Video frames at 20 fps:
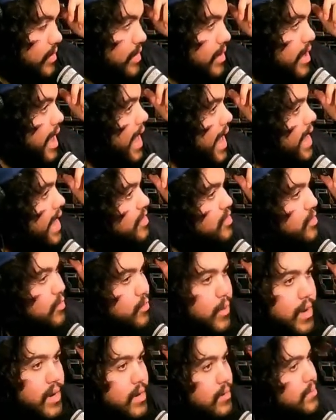I just
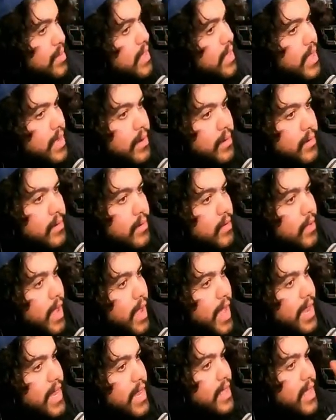wanted to be there. I
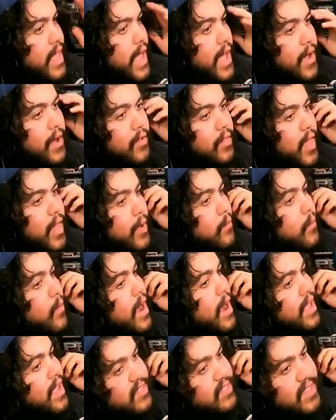didn't care like where
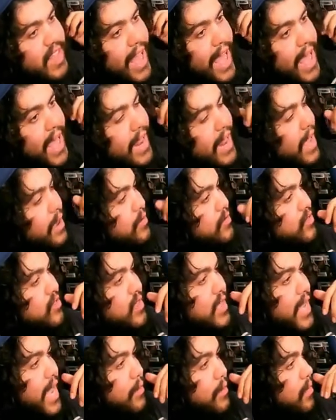I sat. I was just
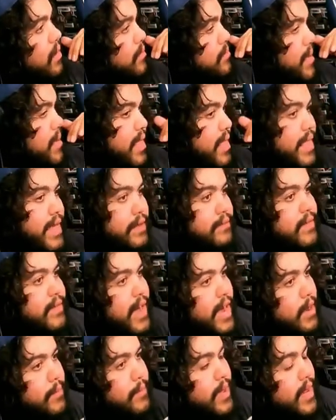like, I want to be in that
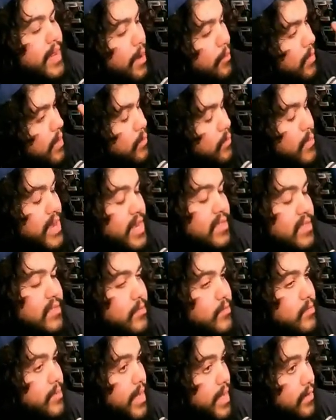environment. I want to witness it
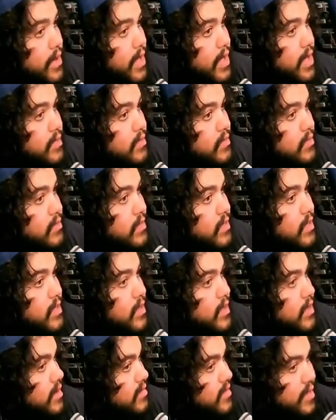with my own eyes. Yeah.
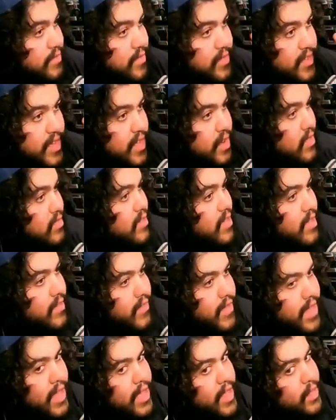Because I've seen it on
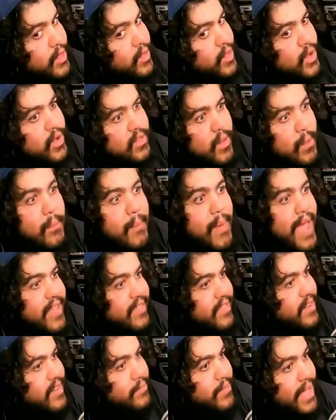TV. It looks
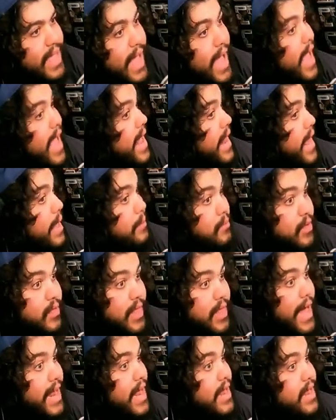amazing to be at, and I'm
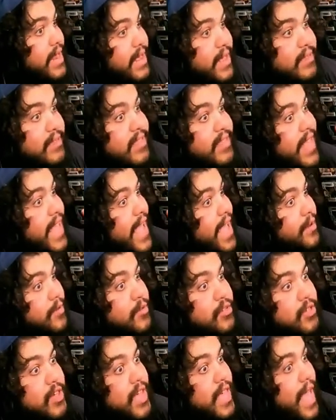glad I did because the
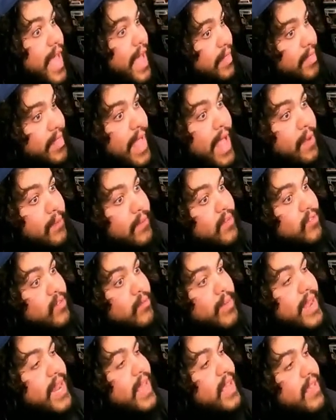energy at that
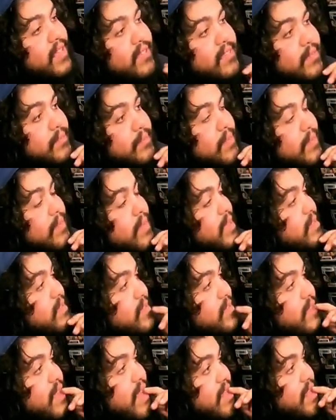WrestleMania has is
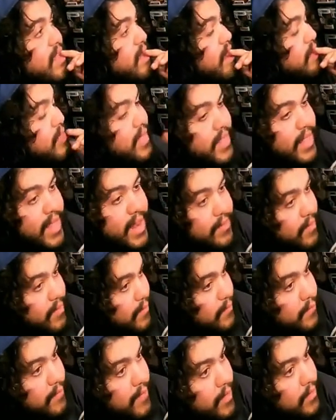nothing that I've ever
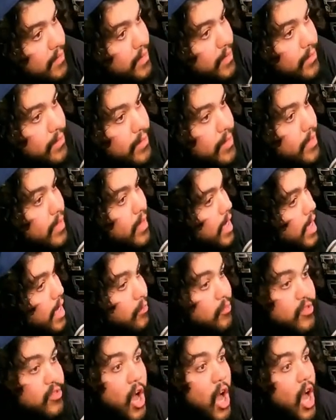felt, dude. It
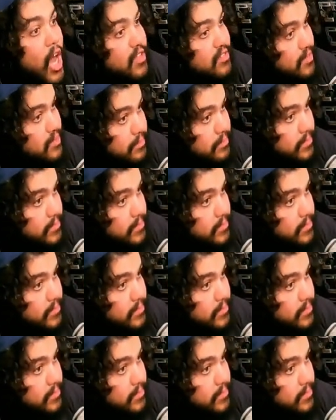was awesome.